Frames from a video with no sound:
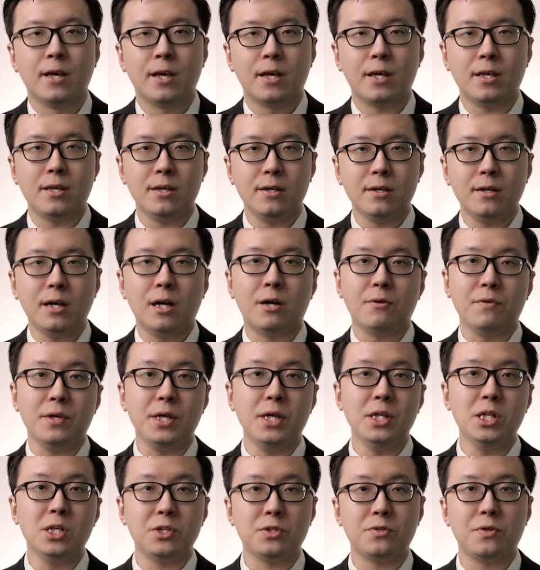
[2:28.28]
Here I'll
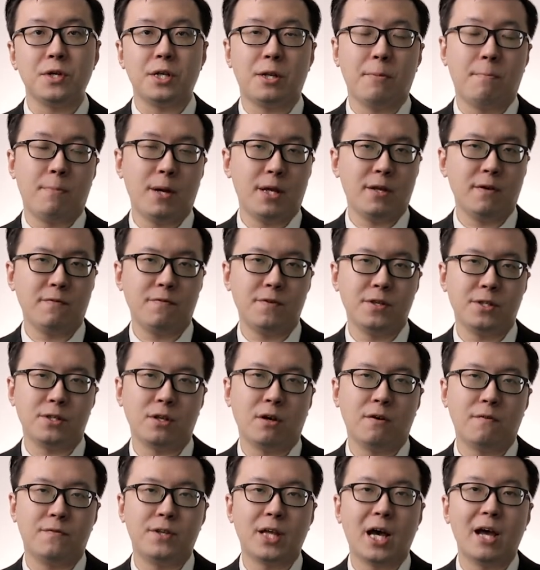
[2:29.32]
illustrate the benefits
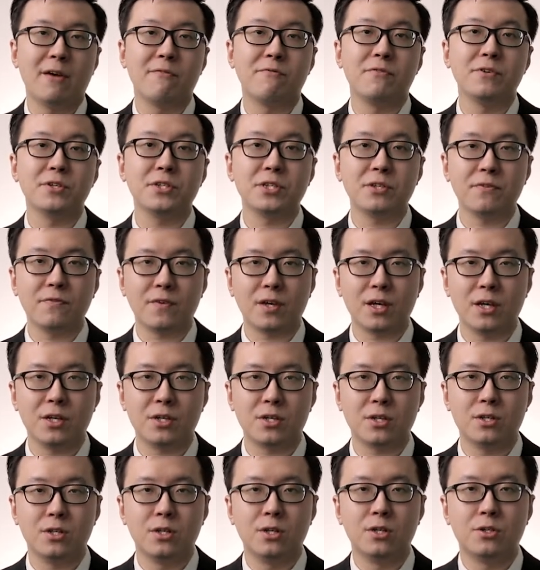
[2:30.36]
of
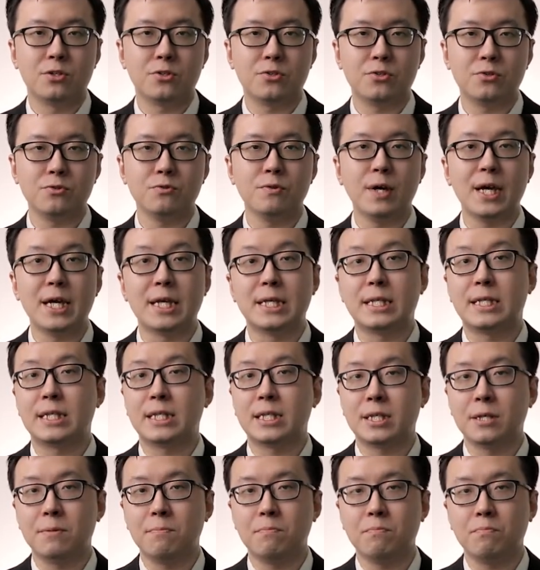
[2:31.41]
diversification through a
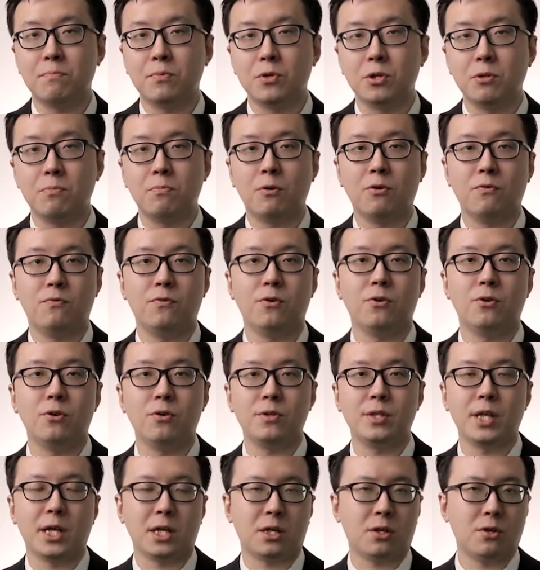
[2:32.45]
simple portfolio
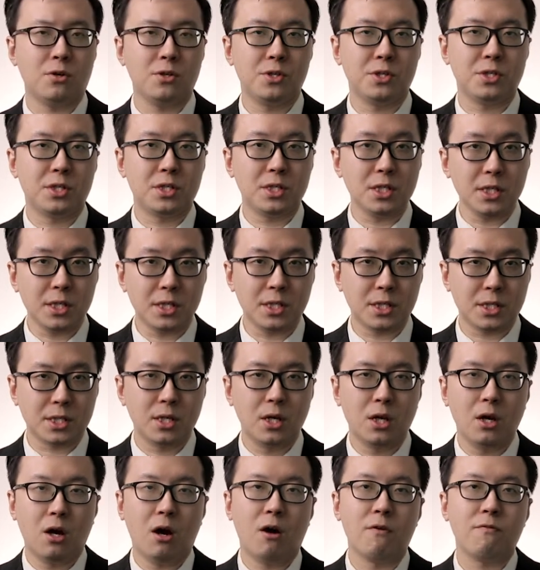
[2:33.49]
that consists
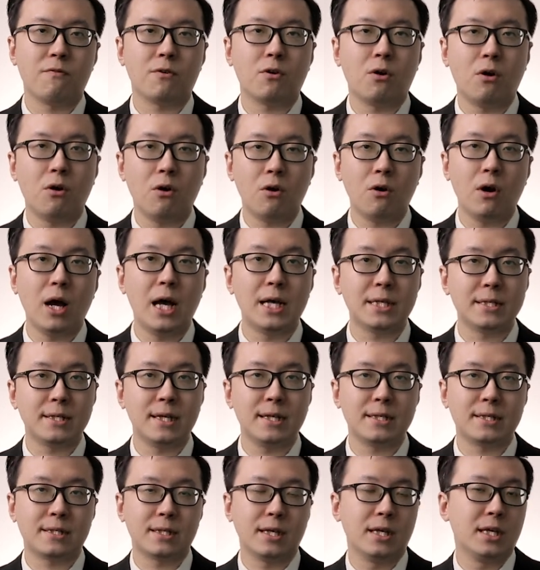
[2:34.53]
of core
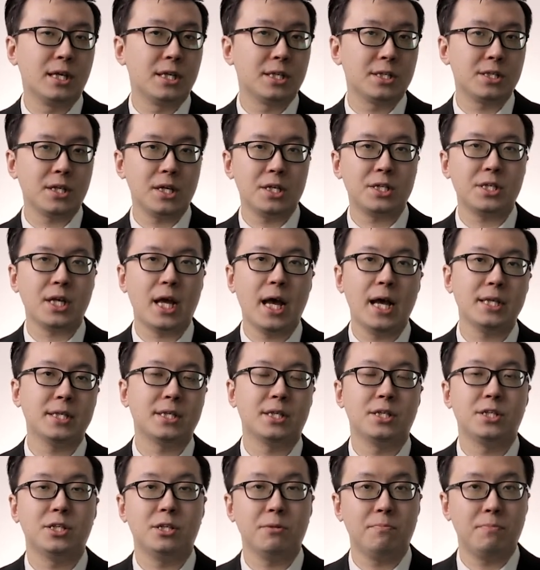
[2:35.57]
assets such as
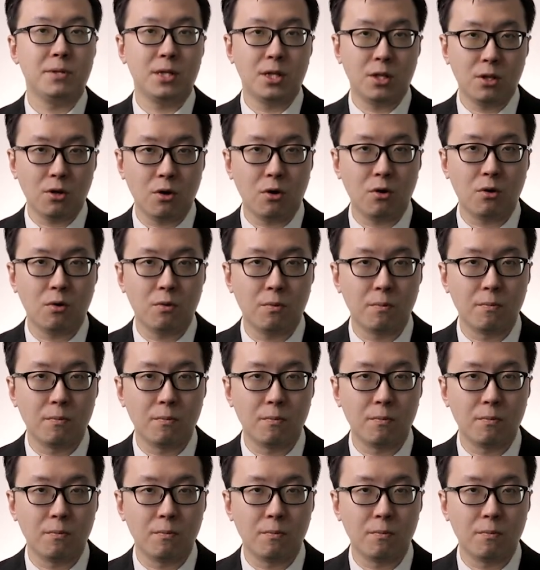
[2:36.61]
the below.